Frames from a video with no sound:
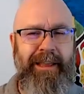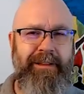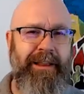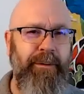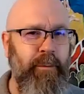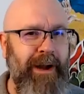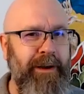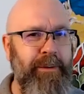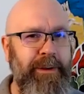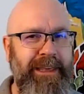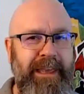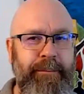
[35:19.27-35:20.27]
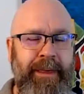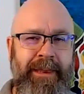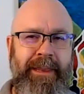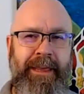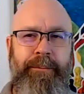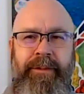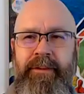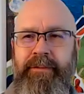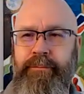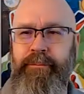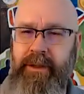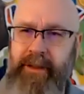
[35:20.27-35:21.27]
It's like, why do we keep ending up in
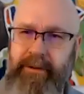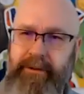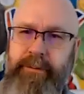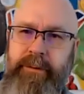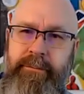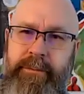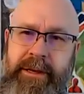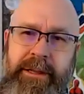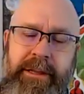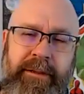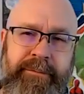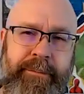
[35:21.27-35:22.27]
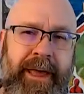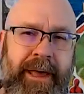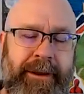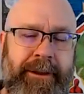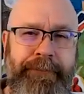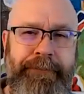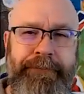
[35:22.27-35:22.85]
this place where money is bad?